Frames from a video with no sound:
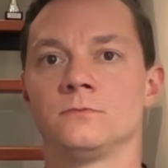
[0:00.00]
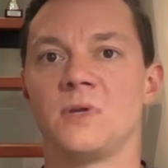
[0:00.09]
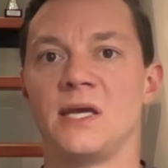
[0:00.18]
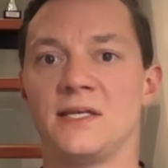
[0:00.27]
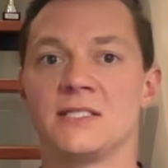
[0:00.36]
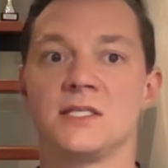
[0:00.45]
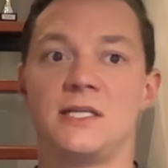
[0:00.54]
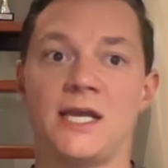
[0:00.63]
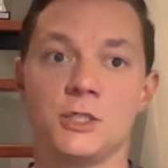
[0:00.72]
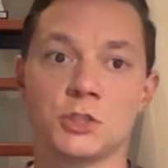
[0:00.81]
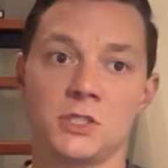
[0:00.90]
And as an
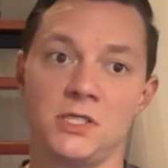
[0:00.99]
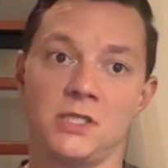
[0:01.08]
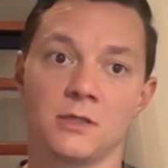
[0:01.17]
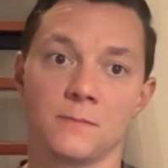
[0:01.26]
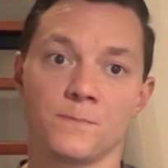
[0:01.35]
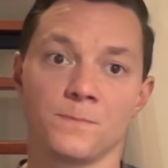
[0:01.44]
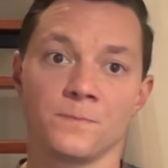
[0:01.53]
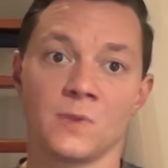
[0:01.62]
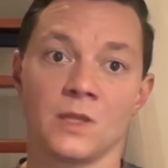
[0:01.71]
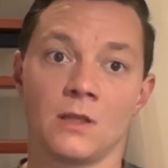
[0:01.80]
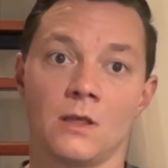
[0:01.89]
engineer,
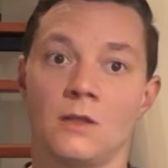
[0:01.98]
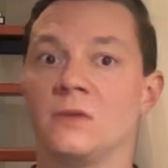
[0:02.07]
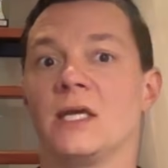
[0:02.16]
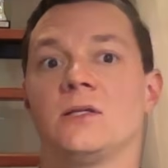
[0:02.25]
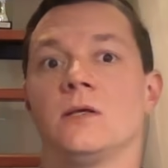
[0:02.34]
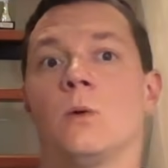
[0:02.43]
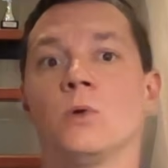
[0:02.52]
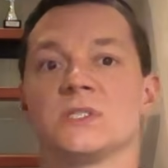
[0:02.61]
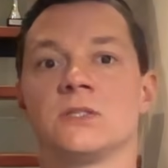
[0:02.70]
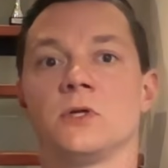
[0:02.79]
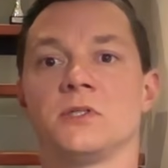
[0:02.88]
that
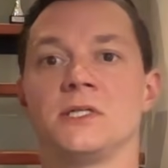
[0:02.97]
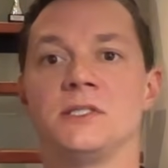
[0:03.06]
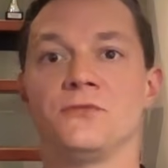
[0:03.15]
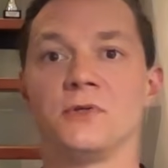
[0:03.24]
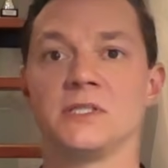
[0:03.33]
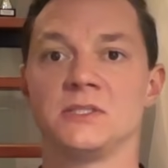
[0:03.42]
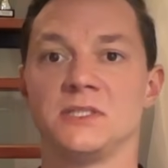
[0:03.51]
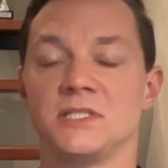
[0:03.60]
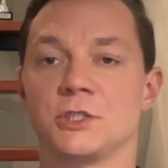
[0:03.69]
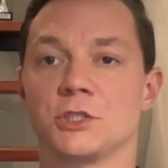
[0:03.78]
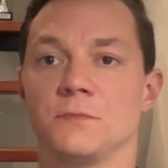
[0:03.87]
was not a difficult
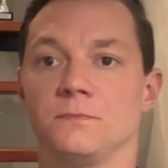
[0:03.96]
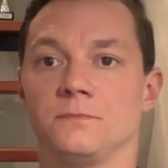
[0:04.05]
decision.